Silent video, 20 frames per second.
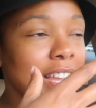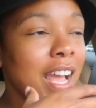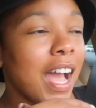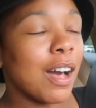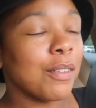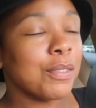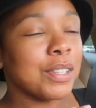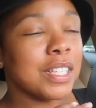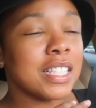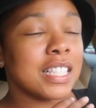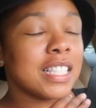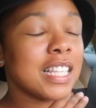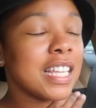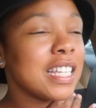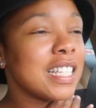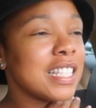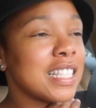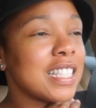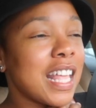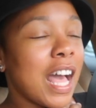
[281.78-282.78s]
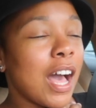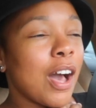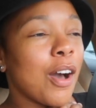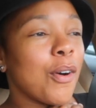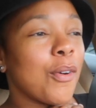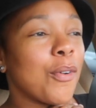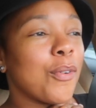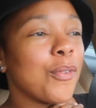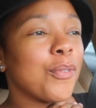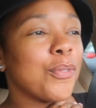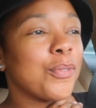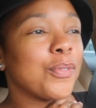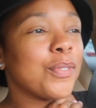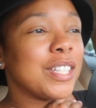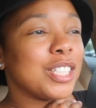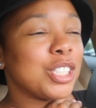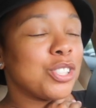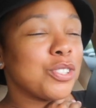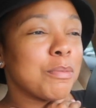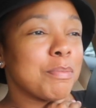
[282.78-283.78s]
how this is how
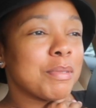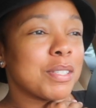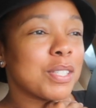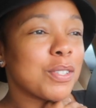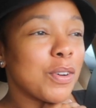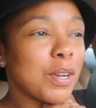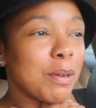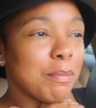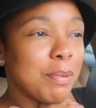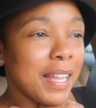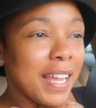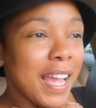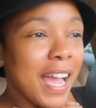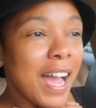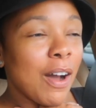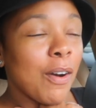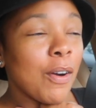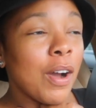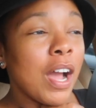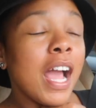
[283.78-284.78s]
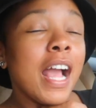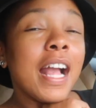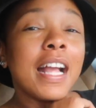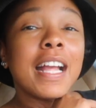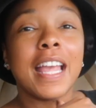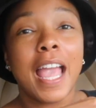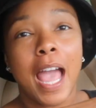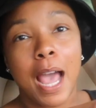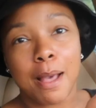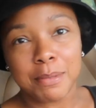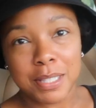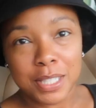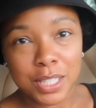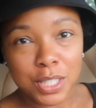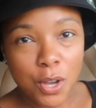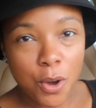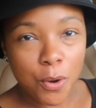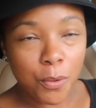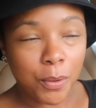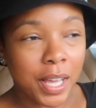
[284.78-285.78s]
this trip is going to play out gabs is
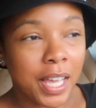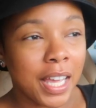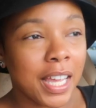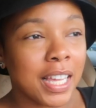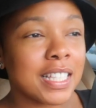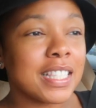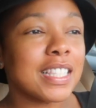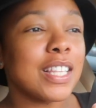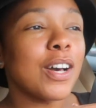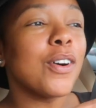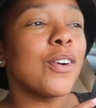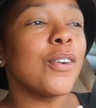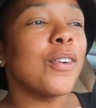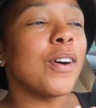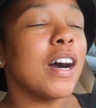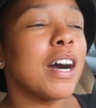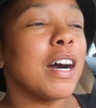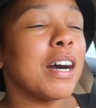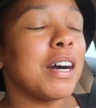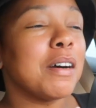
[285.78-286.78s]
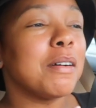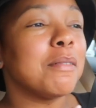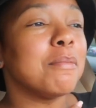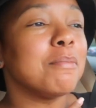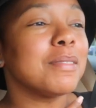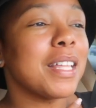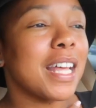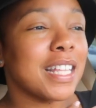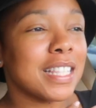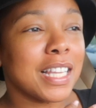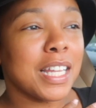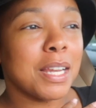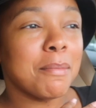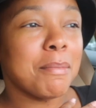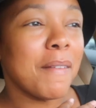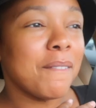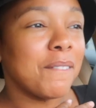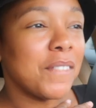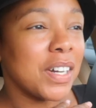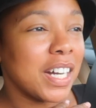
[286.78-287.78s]
going so um that's going to
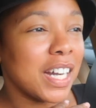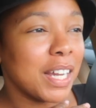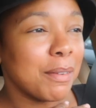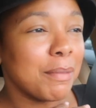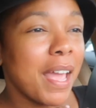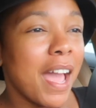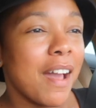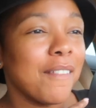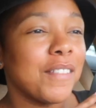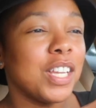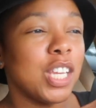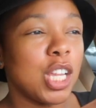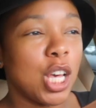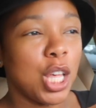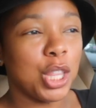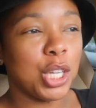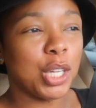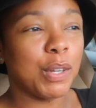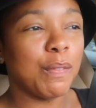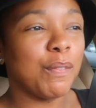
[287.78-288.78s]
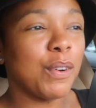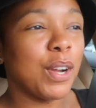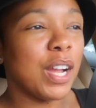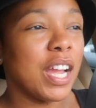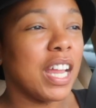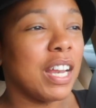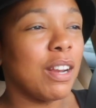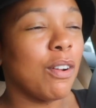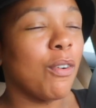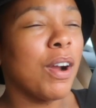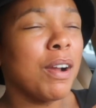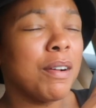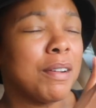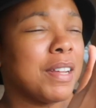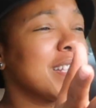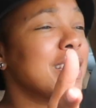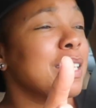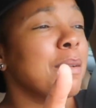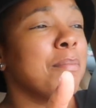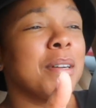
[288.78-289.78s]
be fun we have another friend or
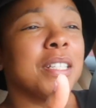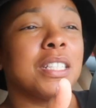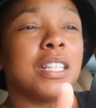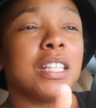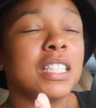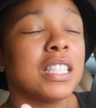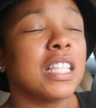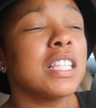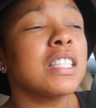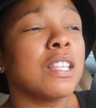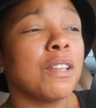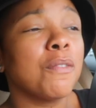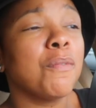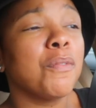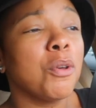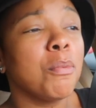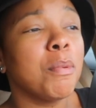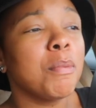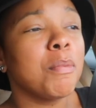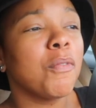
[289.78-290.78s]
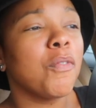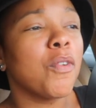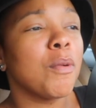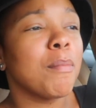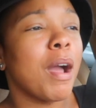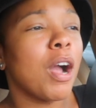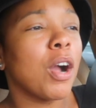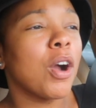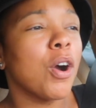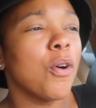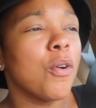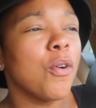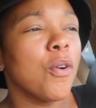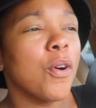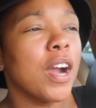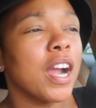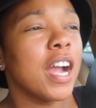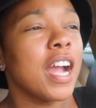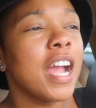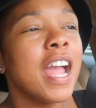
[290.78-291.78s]
it's a bunch of it's just a few people from our
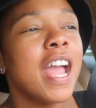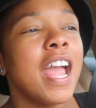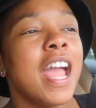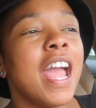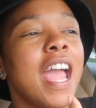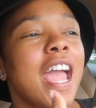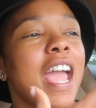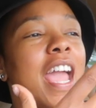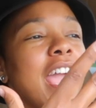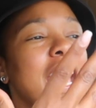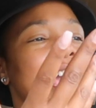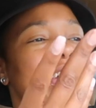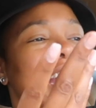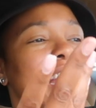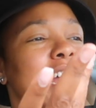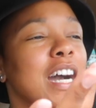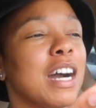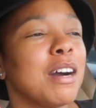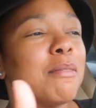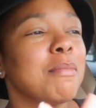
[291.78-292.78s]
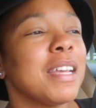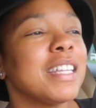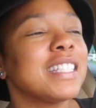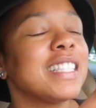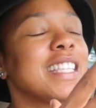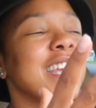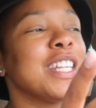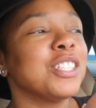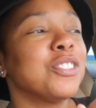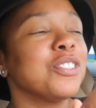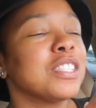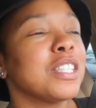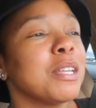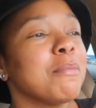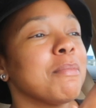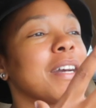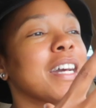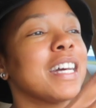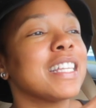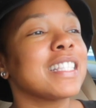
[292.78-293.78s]
cohort and um it's interesting
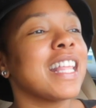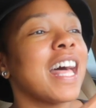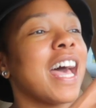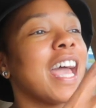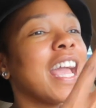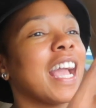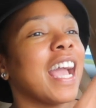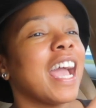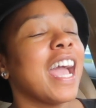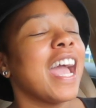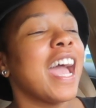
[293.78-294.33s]
because like